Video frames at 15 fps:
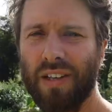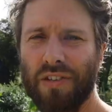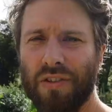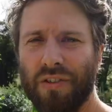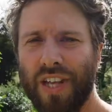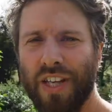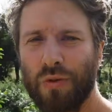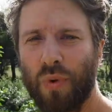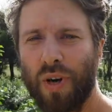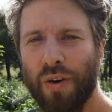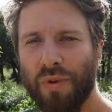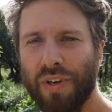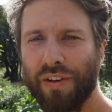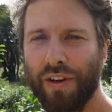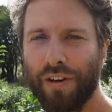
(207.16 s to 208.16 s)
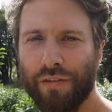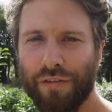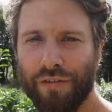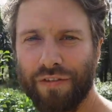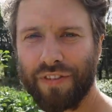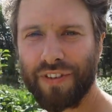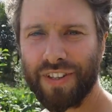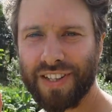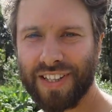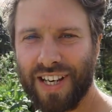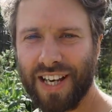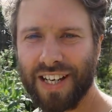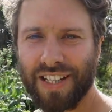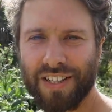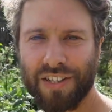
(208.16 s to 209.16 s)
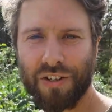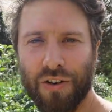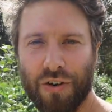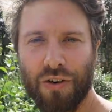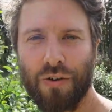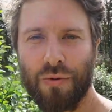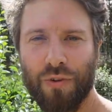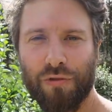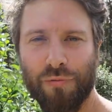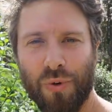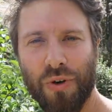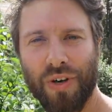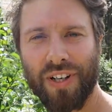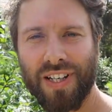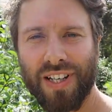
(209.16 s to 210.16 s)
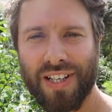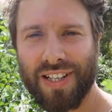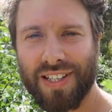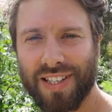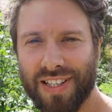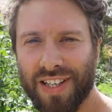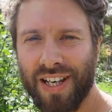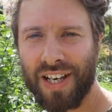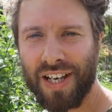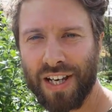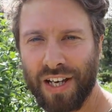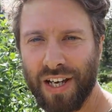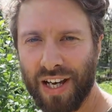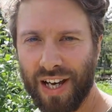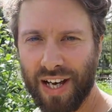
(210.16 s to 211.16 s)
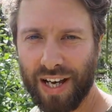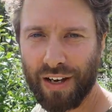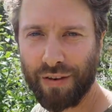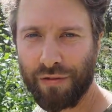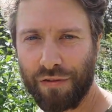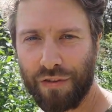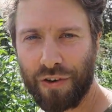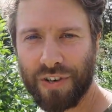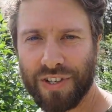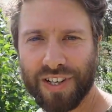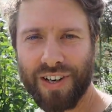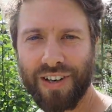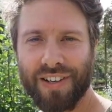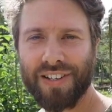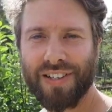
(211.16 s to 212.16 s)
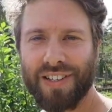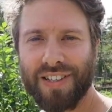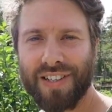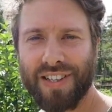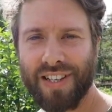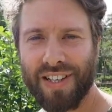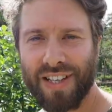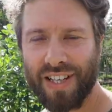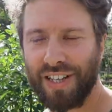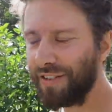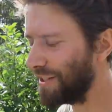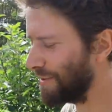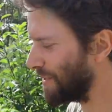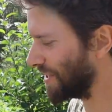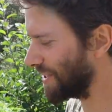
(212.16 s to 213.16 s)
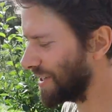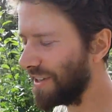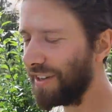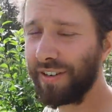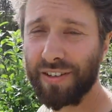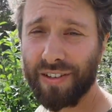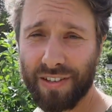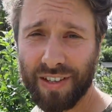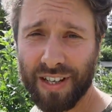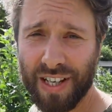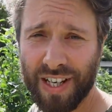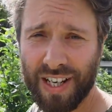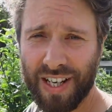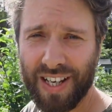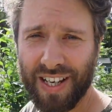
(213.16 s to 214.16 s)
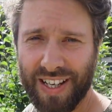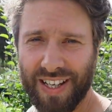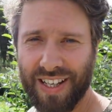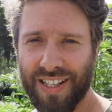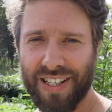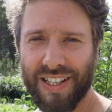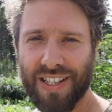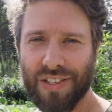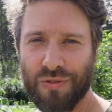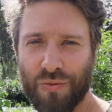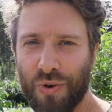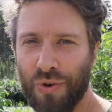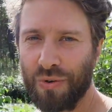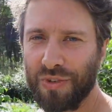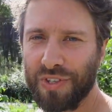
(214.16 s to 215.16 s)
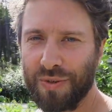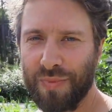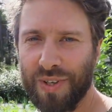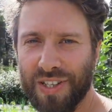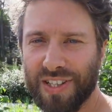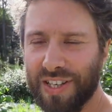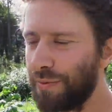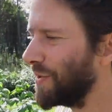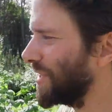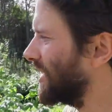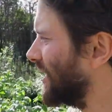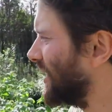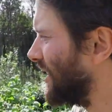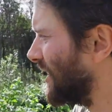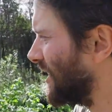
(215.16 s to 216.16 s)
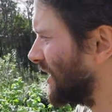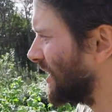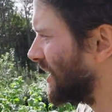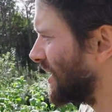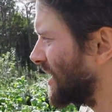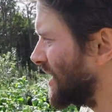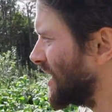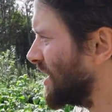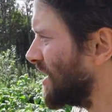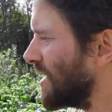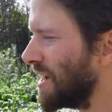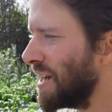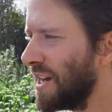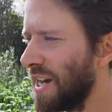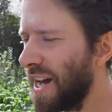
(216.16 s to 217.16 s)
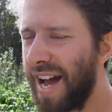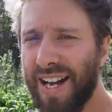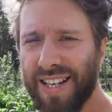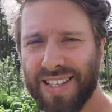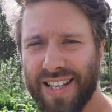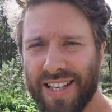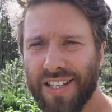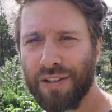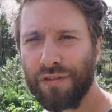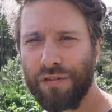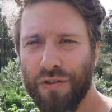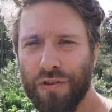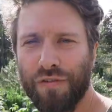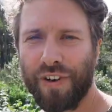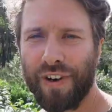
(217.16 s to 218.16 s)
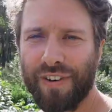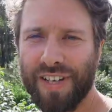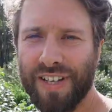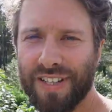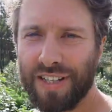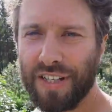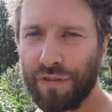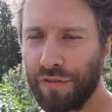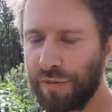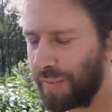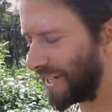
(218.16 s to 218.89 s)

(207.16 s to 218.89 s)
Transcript: And so that's why we have decided to go with putting these um, forest gardens here in the market garden in these rows. It means that we can access the fruit very easily for